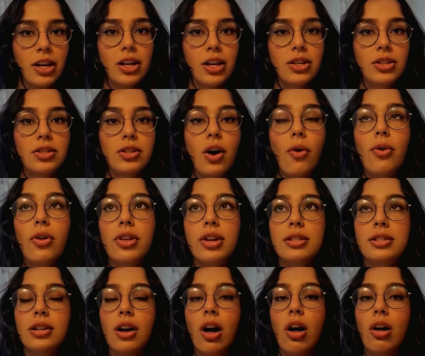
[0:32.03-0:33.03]
So
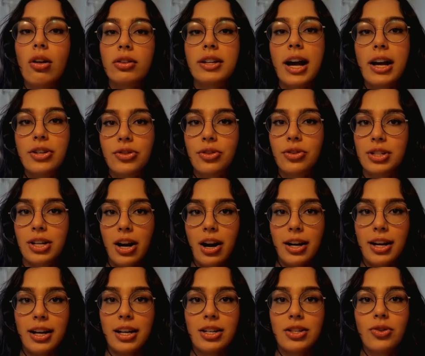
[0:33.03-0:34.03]
this all-natural
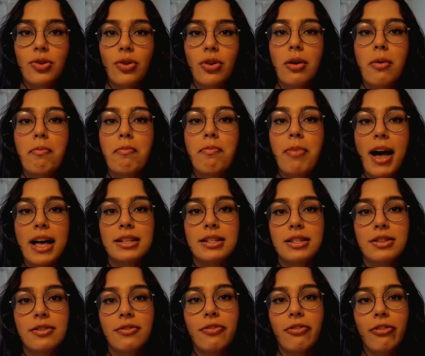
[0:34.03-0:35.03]
tonic is your
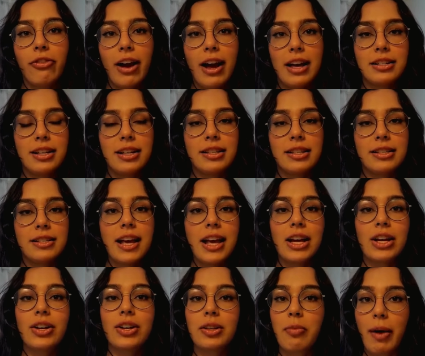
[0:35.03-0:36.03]
best friend in
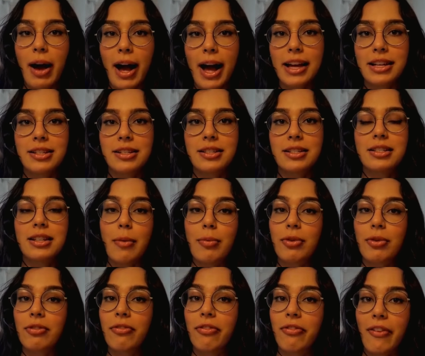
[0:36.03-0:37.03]
saying goodbye to
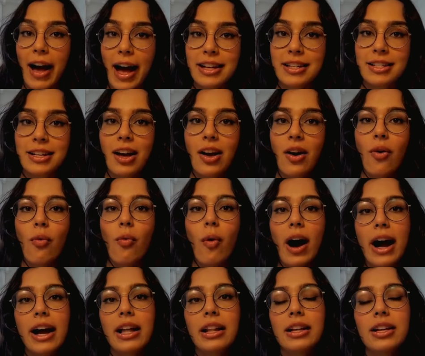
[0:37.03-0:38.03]
stubborn fat
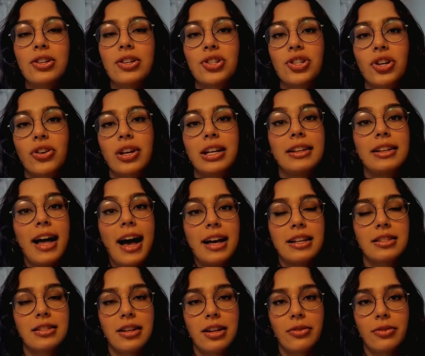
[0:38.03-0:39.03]
while ensuring
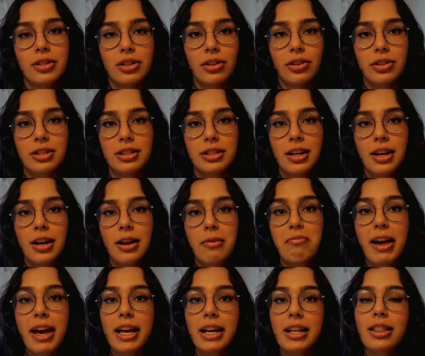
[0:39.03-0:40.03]
lasting results.
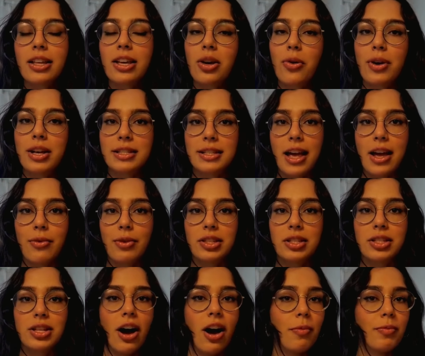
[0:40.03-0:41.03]
Made in the USA with
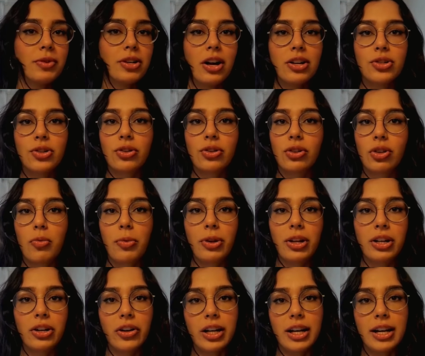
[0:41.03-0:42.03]
top-notch global
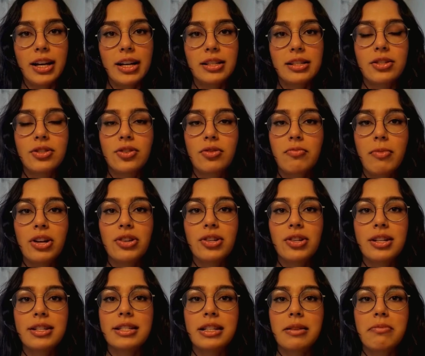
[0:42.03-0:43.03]
ingredients,
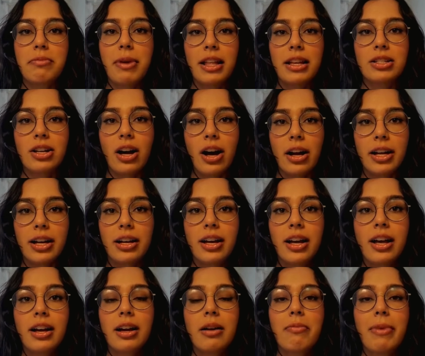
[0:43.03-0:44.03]
Sumatra Slim Belly Tonic
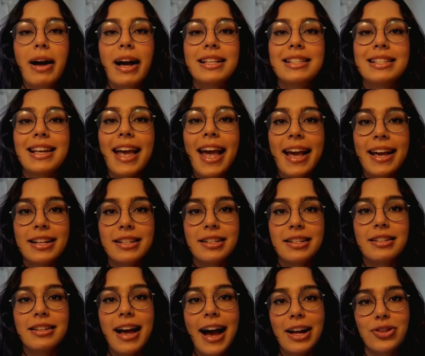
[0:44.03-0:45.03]
combines 8
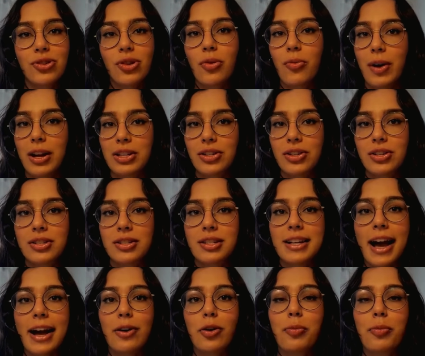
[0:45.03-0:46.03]
natural wonders to
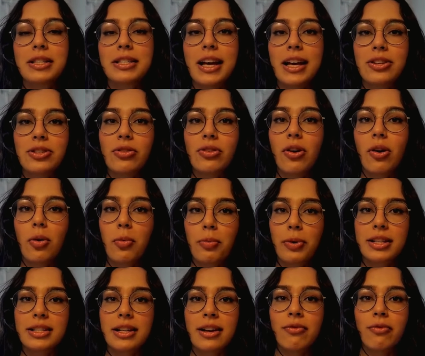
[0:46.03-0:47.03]
tackle potential
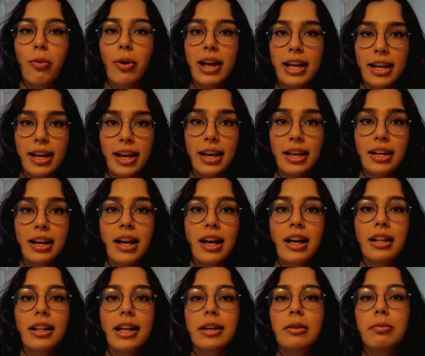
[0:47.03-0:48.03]
culprits of weight gain
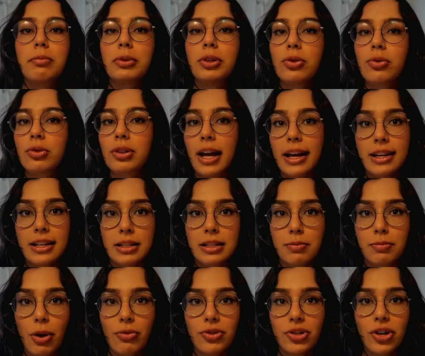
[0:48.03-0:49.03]
like blue light
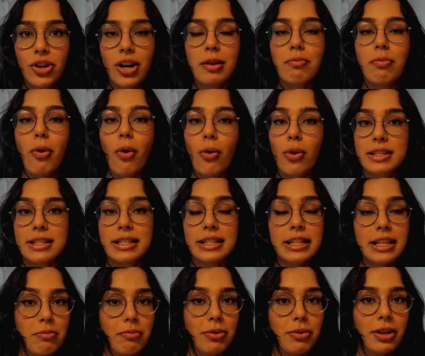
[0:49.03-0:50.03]
exposure and poor
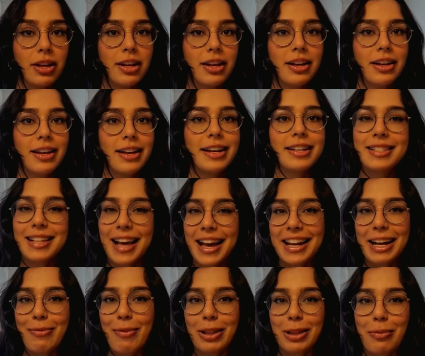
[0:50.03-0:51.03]
sleep.
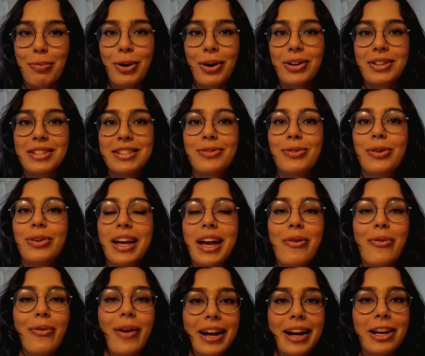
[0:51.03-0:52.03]
Excited about the perks? Well,
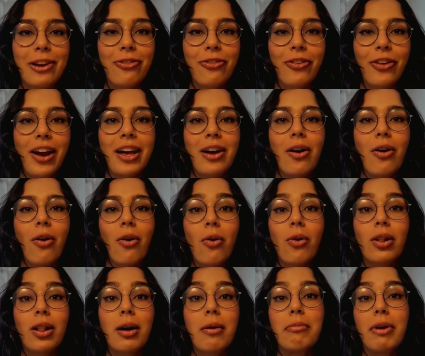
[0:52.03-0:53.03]
get ready for a
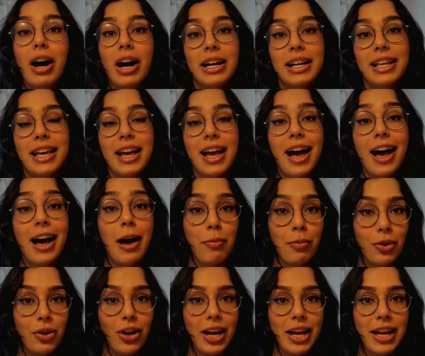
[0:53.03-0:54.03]
whole body
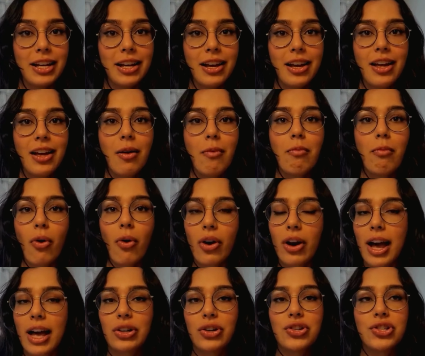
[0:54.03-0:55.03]
upgrade. More
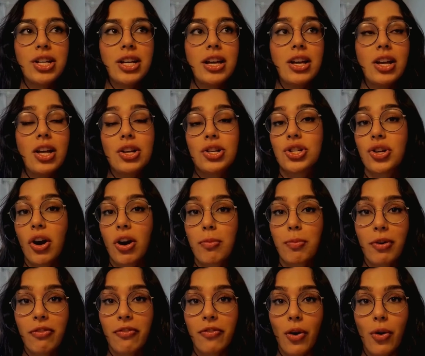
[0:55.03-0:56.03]
energy,
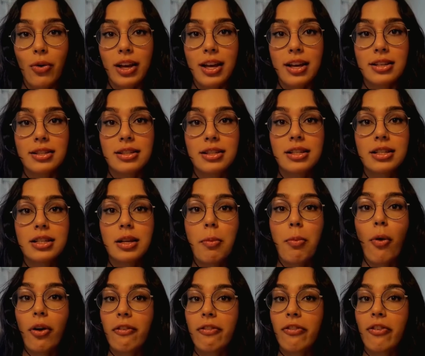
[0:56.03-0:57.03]
sharper focus,
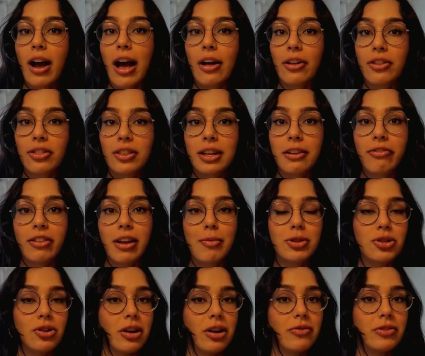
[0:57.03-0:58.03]
support for healthy
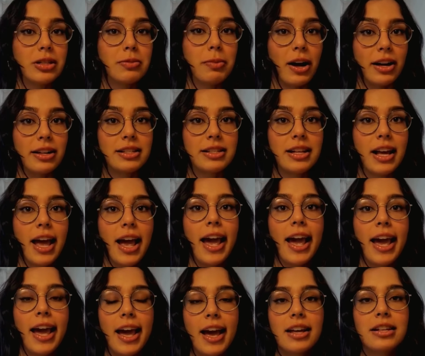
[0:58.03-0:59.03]
inflammatory response,
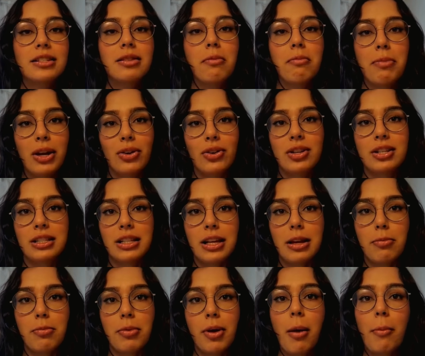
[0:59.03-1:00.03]
and better
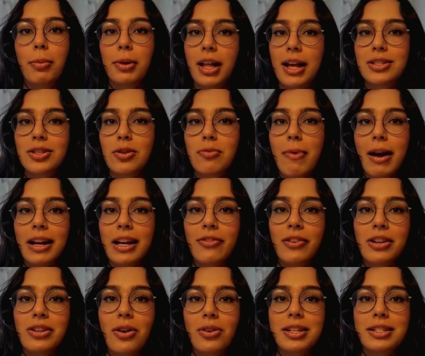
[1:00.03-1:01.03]
sleep. Plus, you might
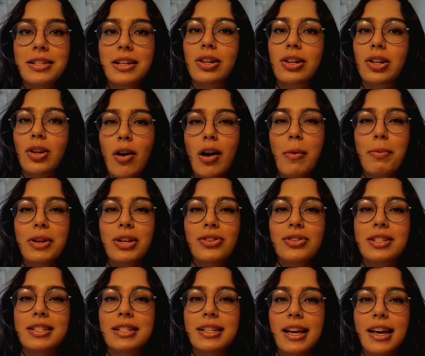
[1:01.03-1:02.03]
even notice a glow up in your
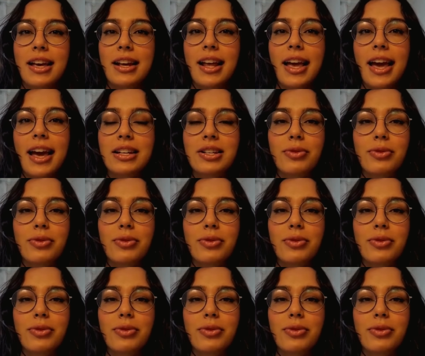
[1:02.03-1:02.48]
skin and a